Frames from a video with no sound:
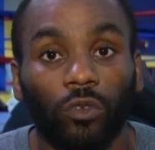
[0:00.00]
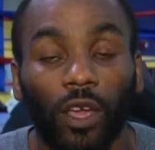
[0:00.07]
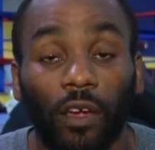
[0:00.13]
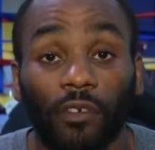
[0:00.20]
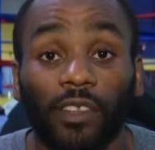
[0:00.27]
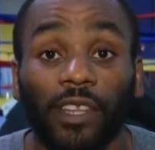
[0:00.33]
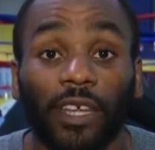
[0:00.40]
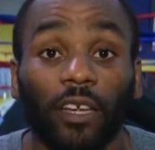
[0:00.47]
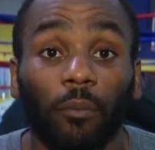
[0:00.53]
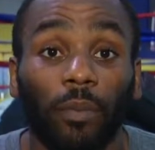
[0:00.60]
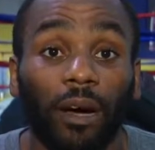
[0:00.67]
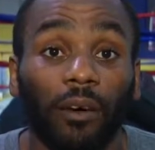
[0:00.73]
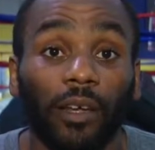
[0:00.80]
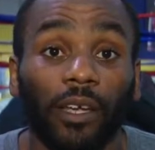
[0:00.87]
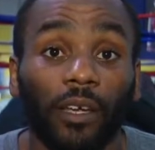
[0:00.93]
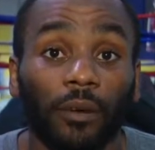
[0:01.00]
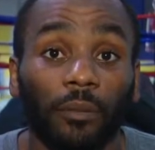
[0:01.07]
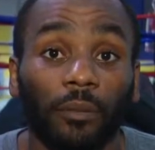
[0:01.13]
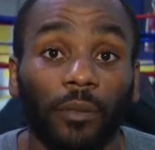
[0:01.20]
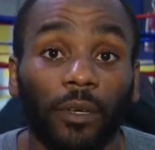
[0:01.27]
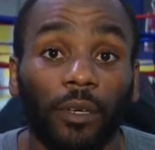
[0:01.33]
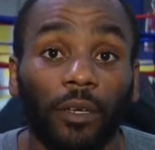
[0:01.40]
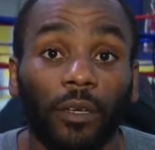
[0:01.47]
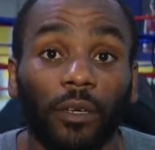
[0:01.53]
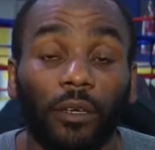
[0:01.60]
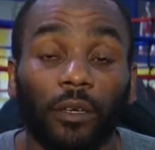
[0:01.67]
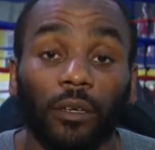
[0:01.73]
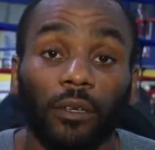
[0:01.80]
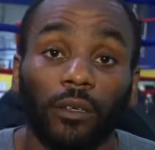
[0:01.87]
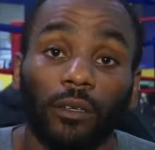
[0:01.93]
everything about him
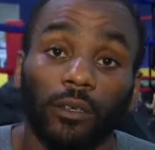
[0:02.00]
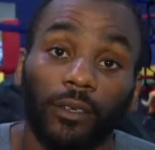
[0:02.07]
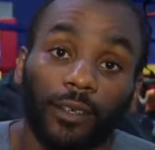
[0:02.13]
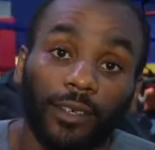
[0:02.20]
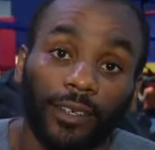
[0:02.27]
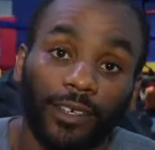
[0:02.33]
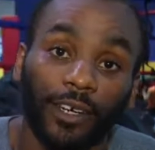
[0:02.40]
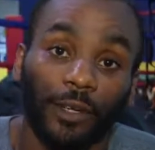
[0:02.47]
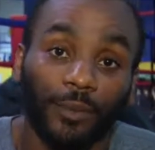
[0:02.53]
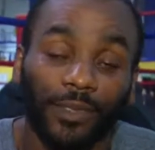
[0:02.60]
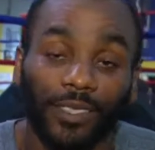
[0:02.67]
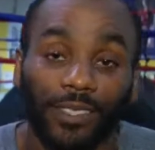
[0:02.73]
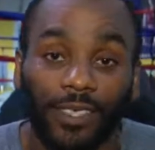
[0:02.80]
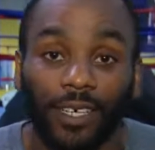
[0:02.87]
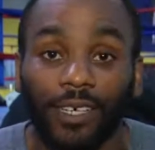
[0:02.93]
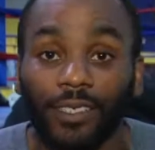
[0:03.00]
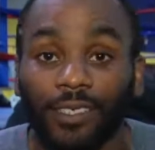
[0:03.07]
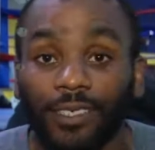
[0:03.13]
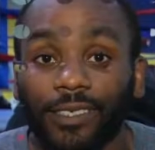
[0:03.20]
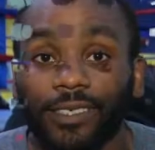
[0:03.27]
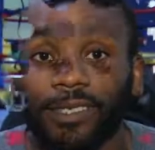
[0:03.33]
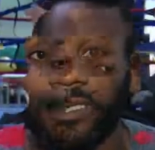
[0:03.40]
comes into us.